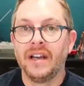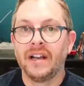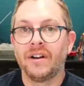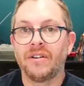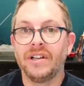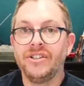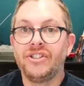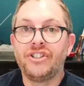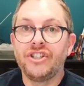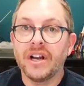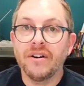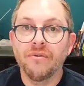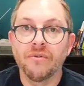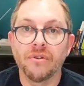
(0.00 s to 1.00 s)
Now, in
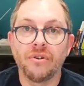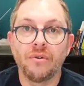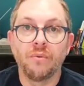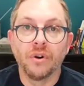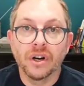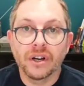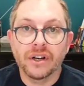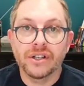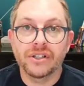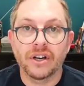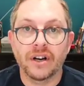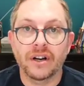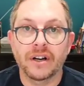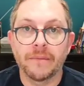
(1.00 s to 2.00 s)
general, we're going to
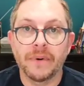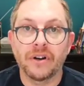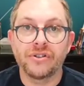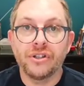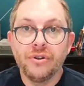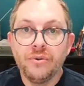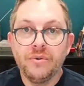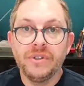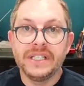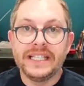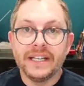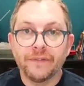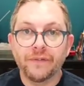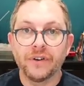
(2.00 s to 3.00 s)
talk about two
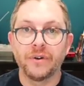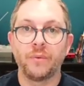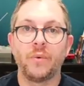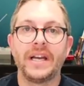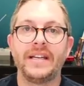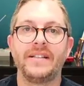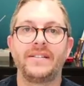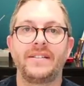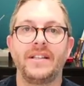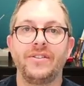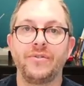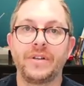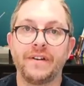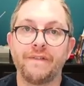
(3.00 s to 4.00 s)
different ways that
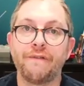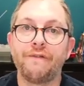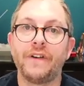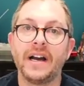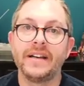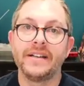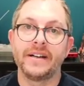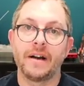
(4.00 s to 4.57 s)
you can find an